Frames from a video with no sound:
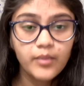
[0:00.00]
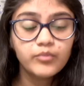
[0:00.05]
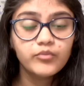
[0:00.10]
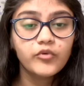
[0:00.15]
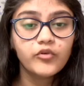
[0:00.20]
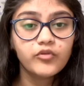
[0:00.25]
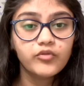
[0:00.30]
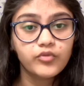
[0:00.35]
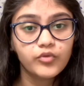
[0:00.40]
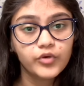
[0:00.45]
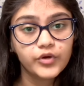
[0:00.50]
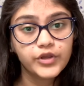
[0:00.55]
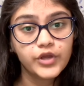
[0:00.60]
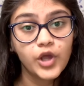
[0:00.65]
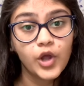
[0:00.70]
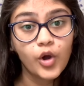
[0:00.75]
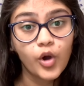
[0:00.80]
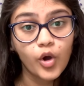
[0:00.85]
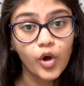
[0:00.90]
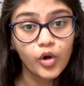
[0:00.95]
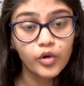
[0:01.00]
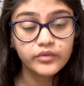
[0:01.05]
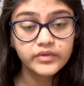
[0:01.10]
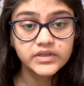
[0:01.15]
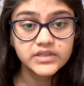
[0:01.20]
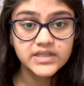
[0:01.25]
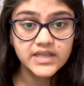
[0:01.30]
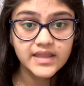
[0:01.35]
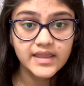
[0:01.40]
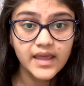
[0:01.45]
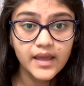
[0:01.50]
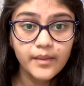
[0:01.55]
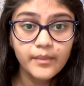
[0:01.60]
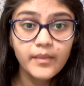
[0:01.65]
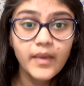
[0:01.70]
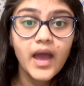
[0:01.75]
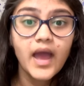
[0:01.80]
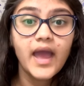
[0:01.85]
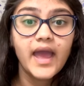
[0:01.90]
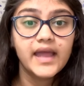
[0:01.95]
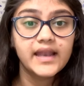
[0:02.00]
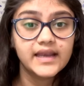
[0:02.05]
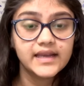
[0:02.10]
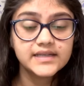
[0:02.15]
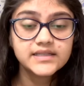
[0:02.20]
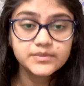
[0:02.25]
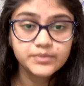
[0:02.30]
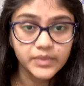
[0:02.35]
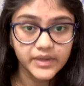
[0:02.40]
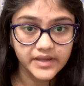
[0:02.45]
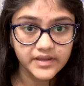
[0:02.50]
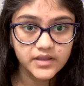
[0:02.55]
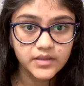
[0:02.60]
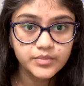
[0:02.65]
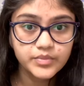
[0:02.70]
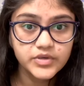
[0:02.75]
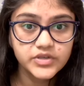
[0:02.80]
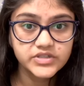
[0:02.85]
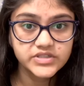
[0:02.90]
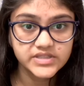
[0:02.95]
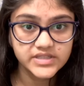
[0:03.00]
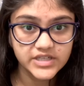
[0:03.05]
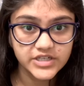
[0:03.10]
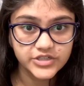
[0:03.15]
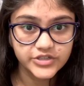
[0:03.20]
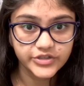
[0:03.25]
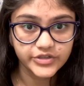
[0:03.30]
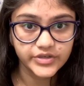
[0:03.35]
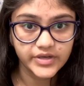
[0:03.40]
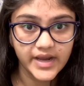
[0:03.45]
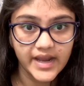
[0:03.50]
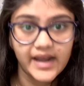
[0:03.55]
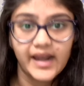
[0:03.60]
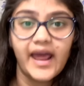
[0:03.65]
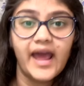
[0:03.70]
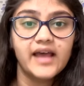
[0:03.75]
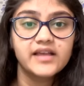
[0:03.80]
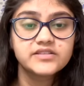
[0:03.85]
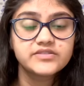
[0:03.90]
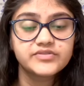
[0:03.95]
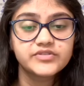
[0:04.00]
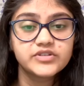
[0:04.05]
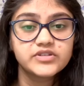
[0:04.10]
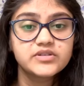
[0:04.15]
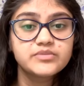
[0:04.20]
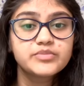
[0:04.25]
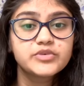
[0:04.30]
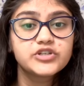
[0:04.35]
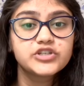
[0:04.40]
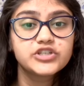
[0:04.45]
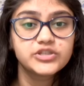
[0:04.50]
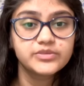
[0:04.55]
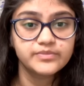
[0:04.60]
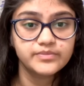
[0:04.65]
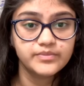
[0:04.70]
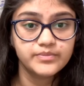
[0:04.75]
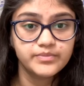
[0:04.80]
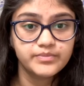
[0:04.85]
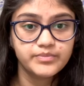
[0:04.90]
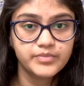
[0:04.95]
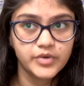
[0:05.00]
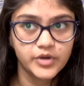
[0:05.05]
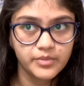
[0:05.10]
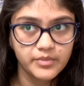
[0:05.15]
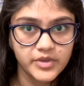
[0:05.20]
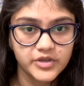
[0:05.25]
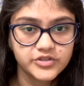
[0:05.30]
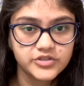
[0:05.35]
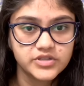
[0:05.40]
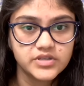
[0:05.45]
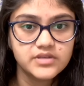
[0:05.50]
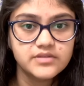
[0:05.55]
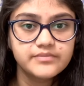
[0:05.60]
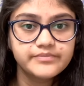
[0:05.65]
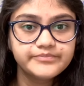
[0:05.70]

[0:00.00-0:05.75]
before you go over to them and explain the procedure and ask for the permission.